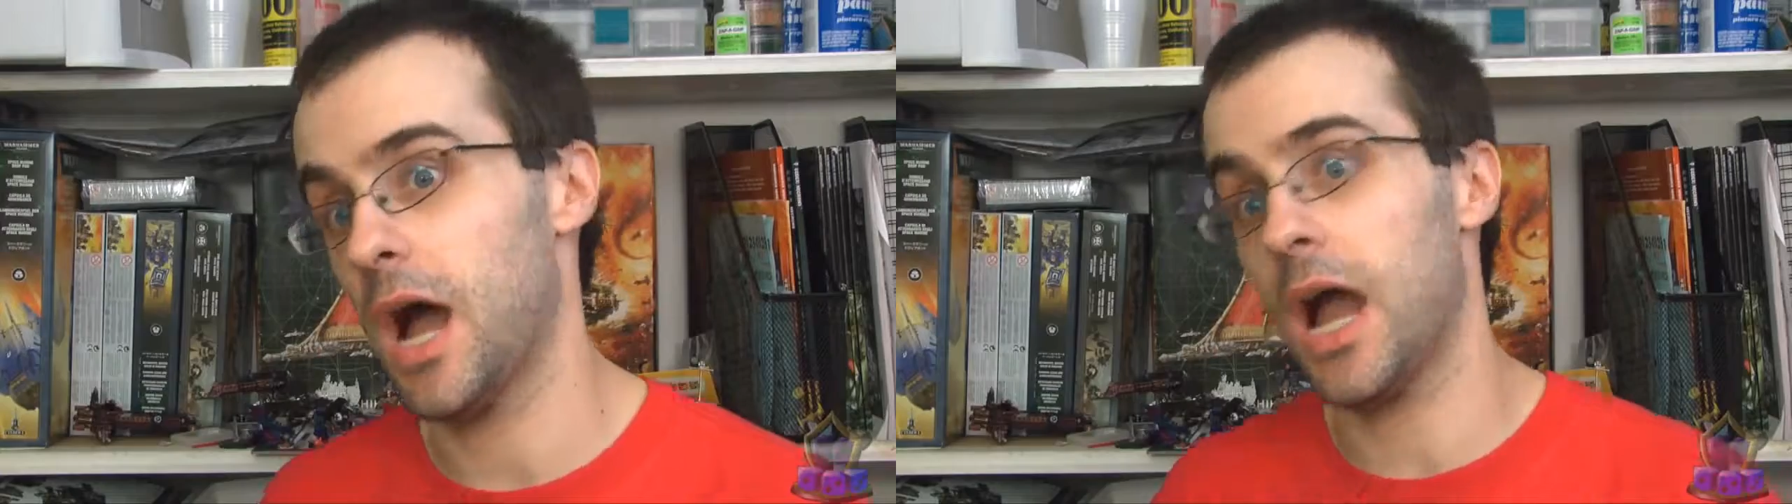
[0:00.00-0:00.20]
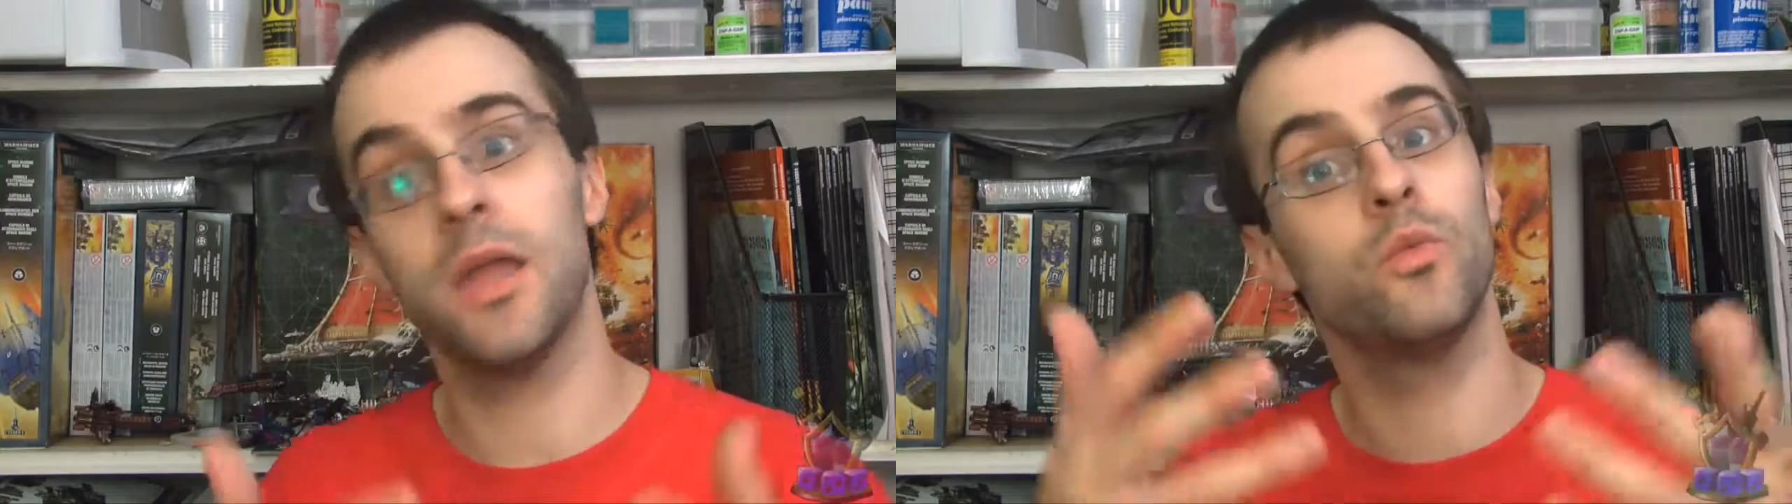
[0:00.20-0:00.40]

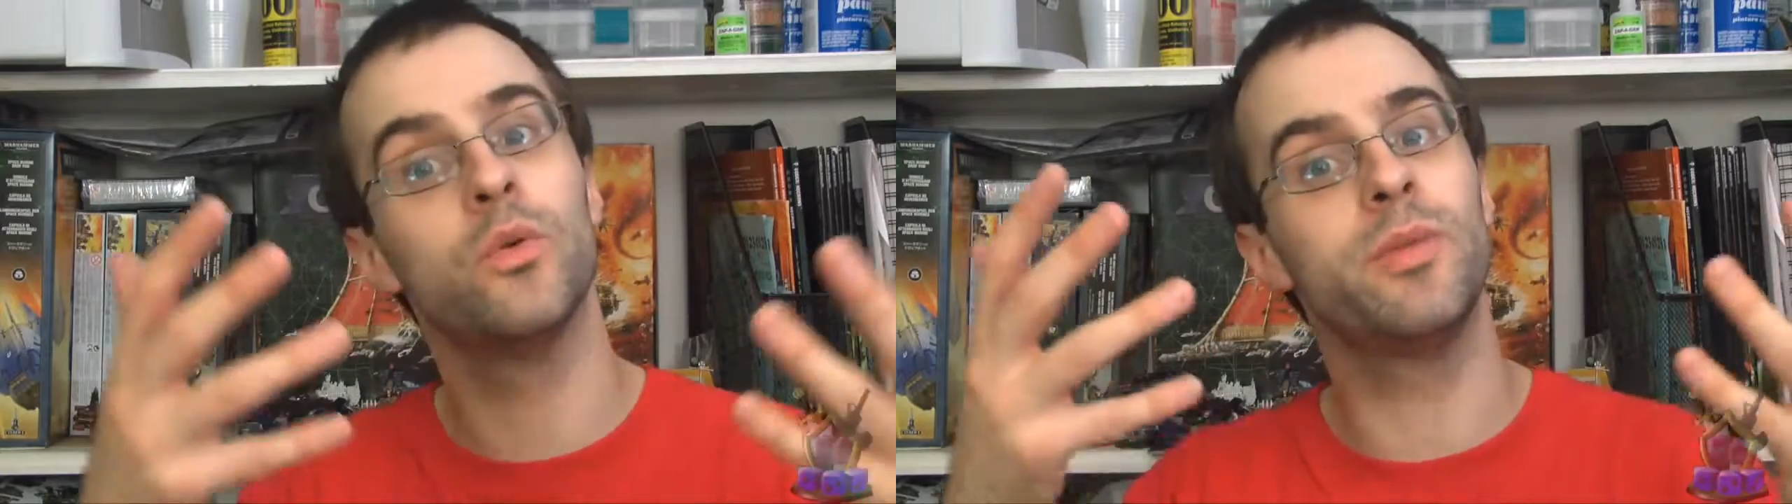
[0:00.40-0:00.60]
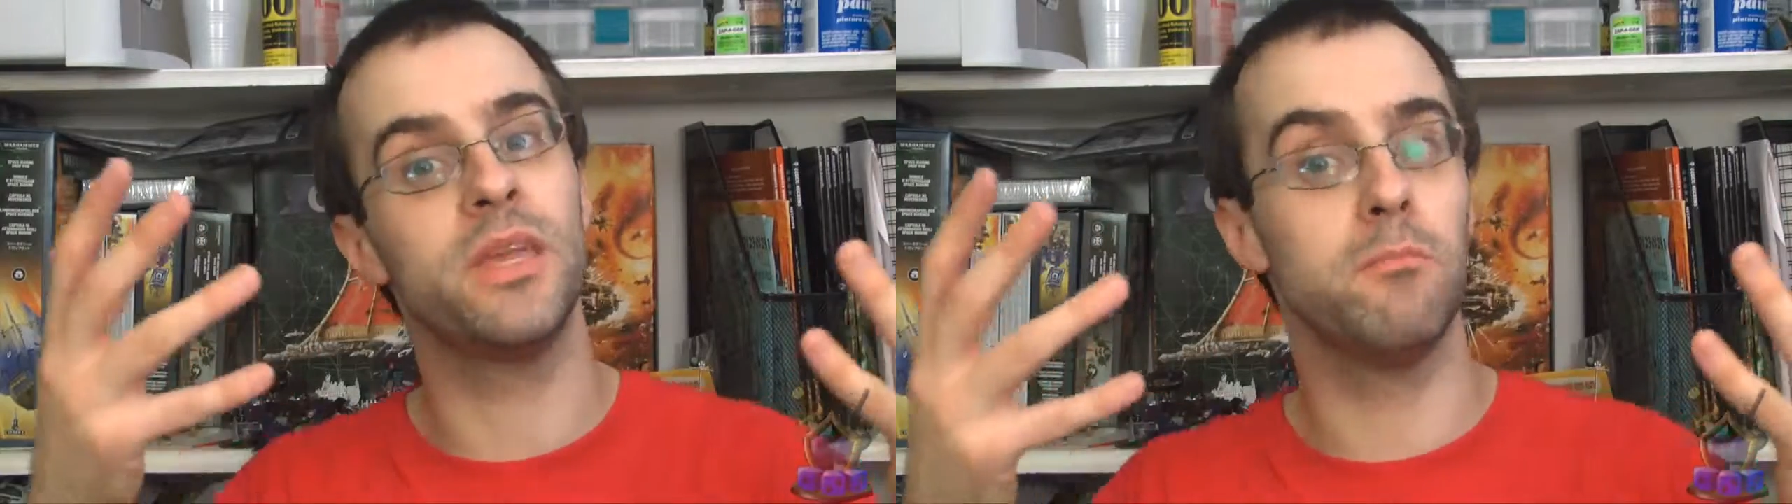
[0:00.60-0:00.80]
I
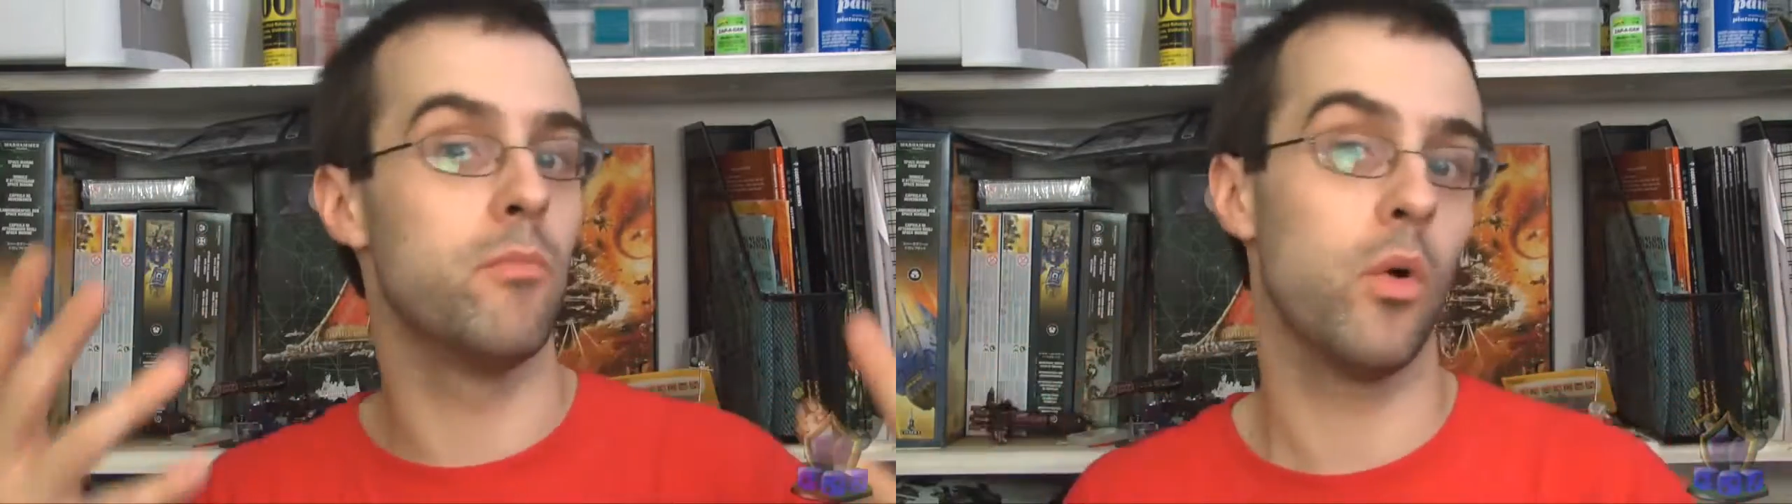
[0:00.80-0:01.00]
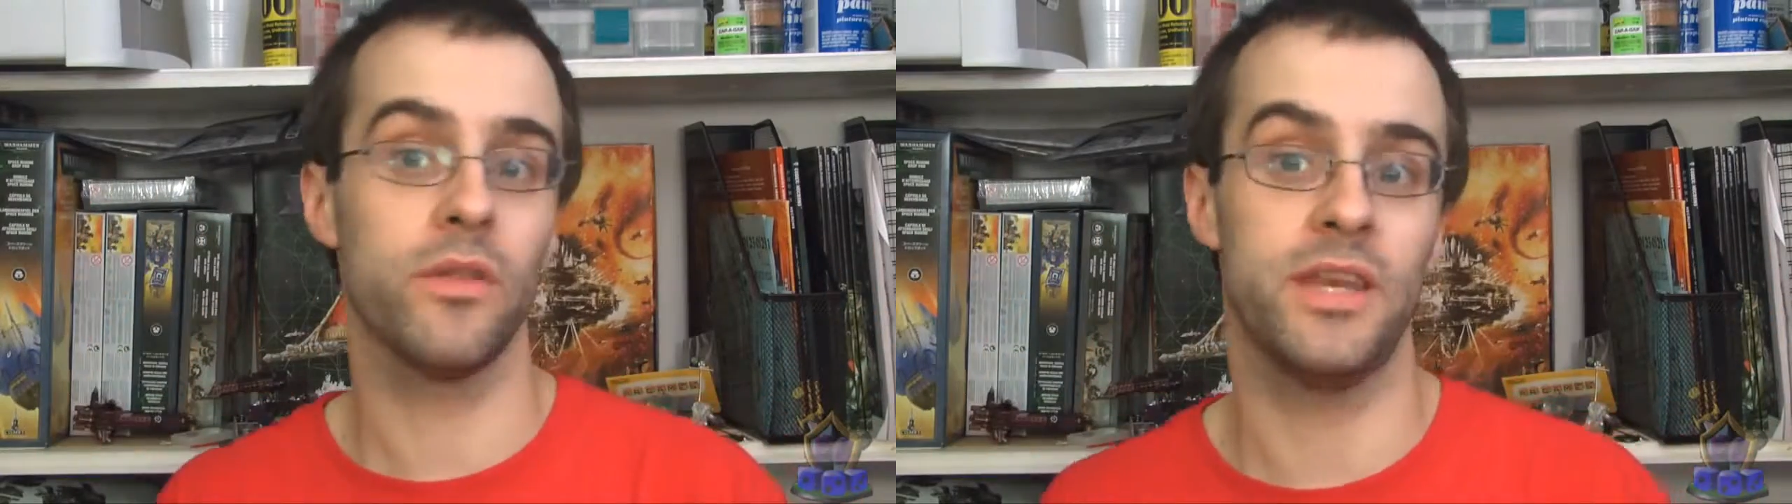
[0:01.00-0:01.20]
will be
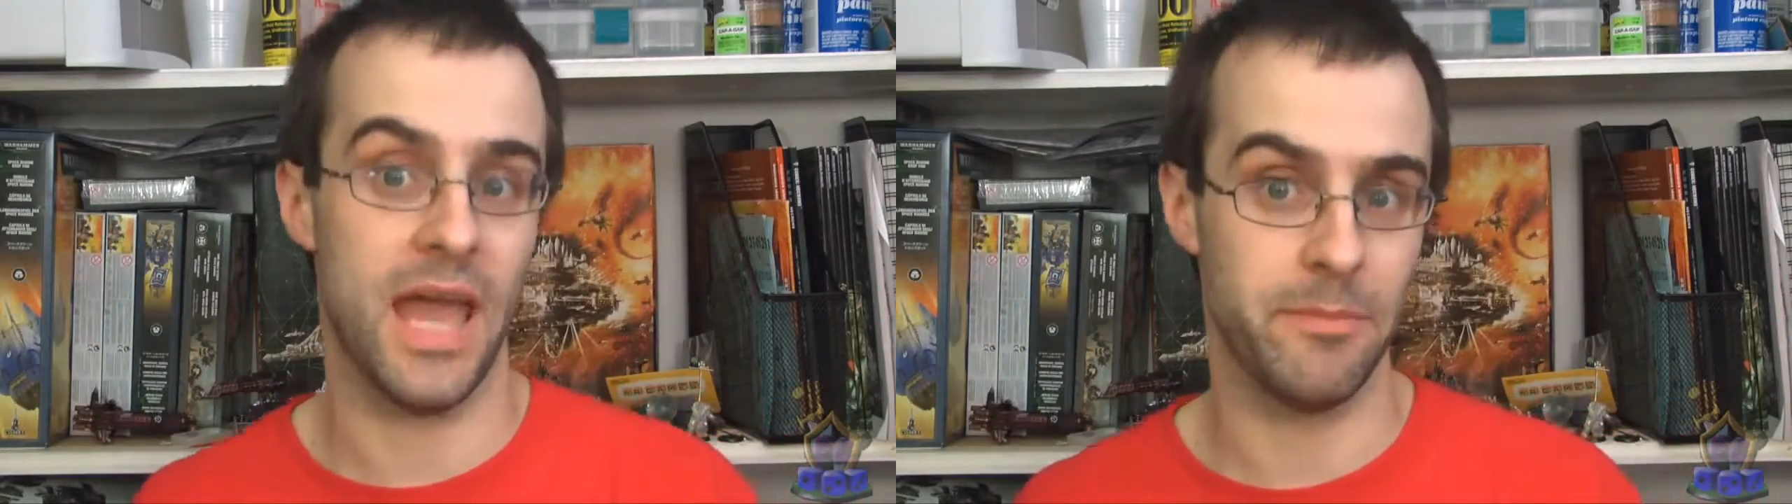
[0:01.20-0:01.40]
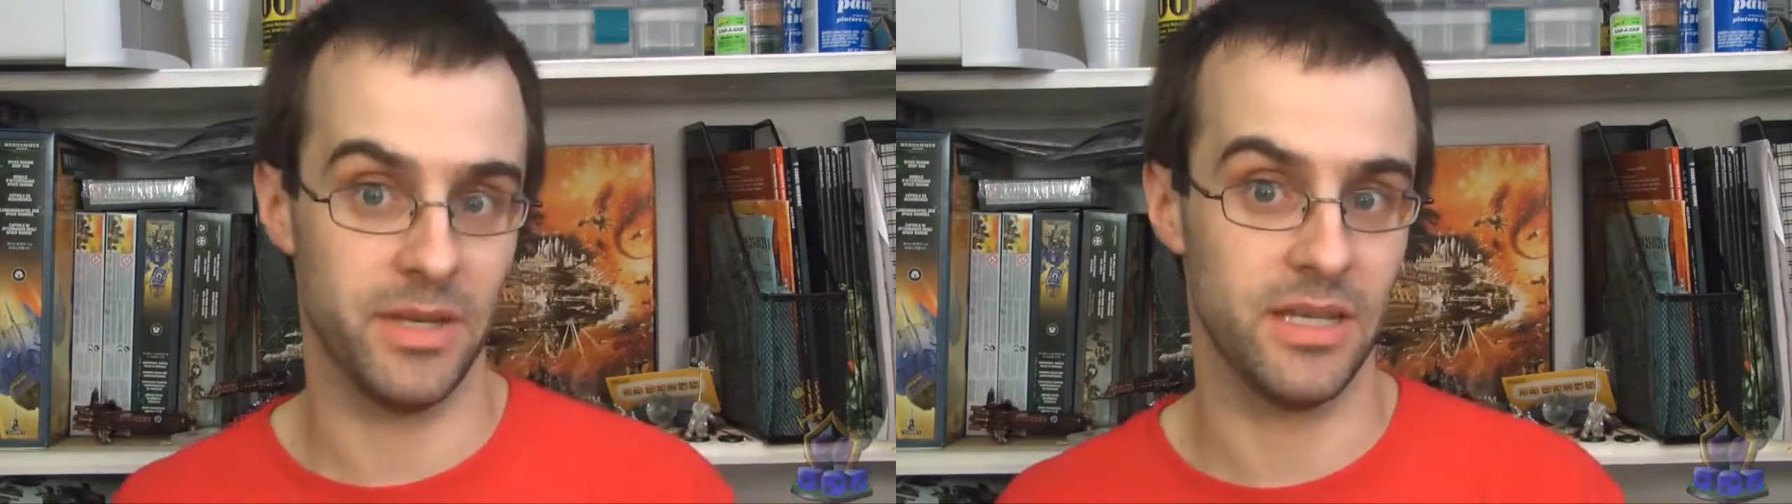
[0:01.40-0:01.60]
more than
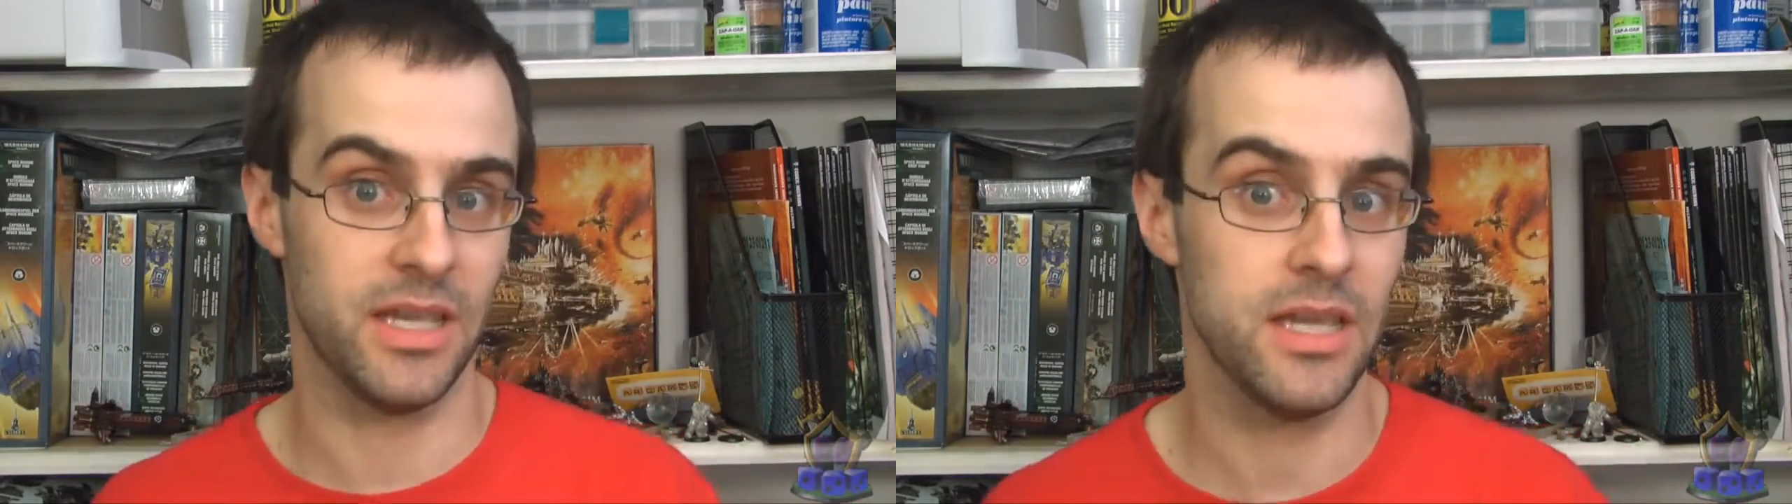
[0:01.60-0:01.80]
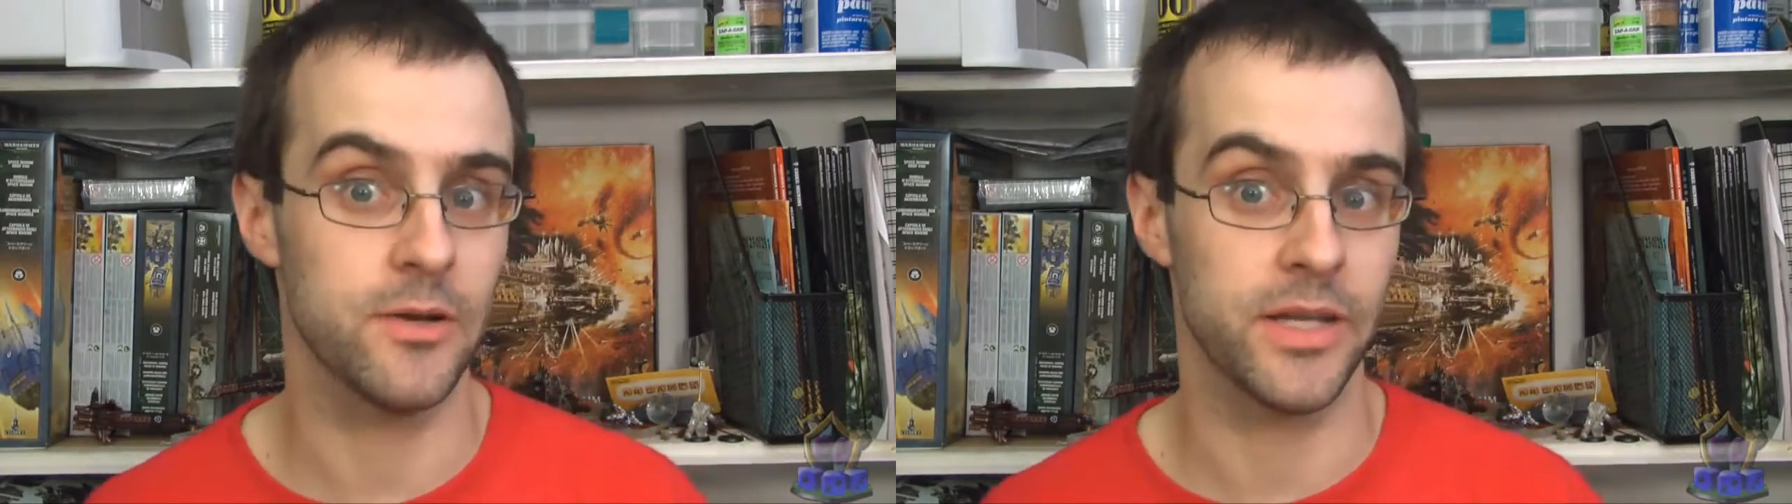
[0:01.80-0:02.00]
happy to
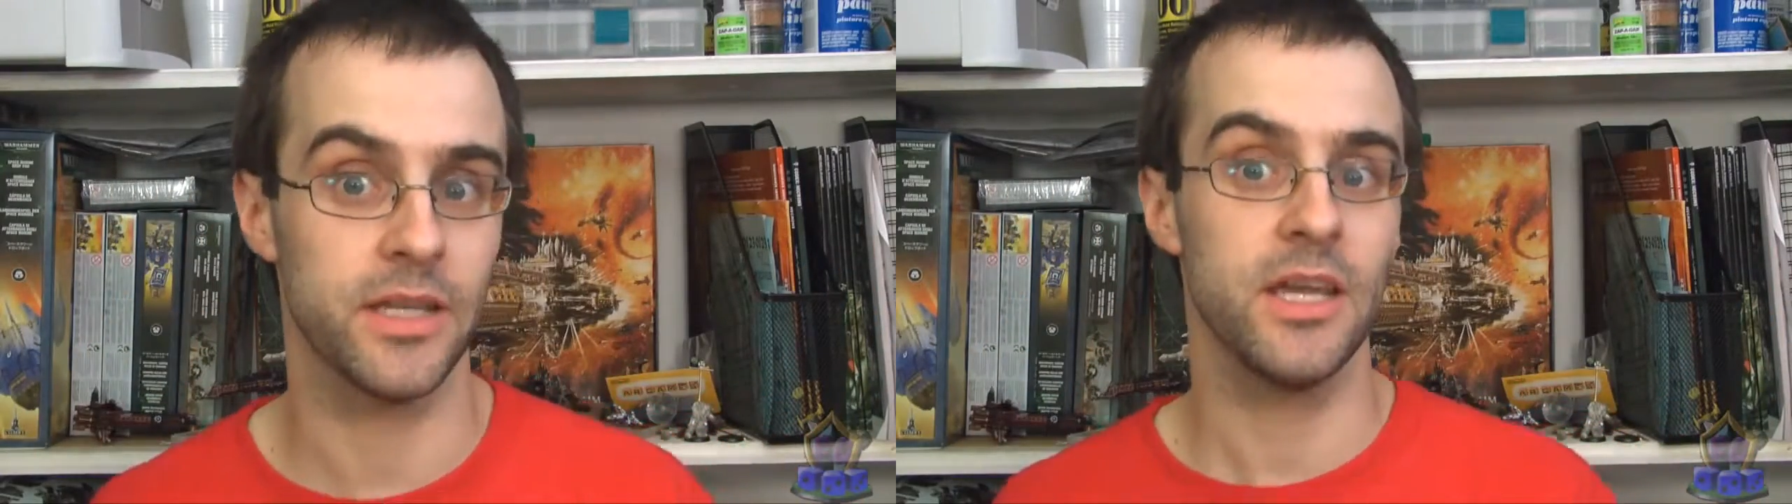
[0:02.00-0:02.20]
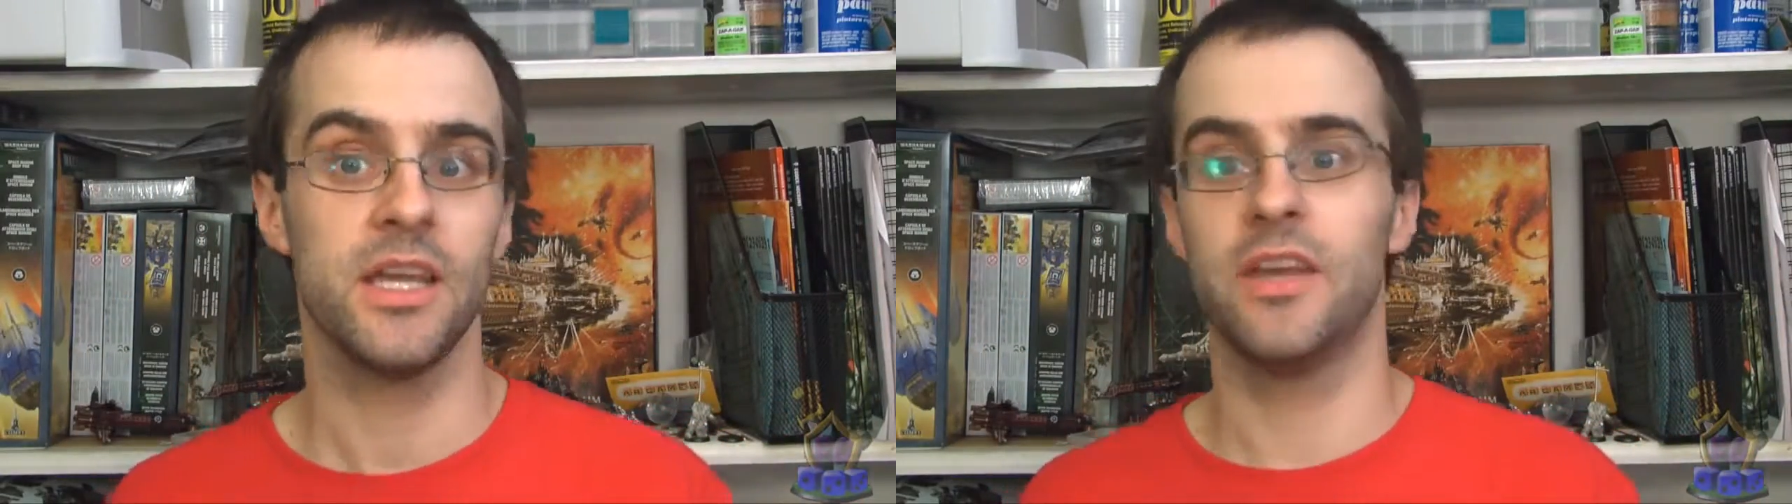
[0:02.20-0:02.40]
hear it.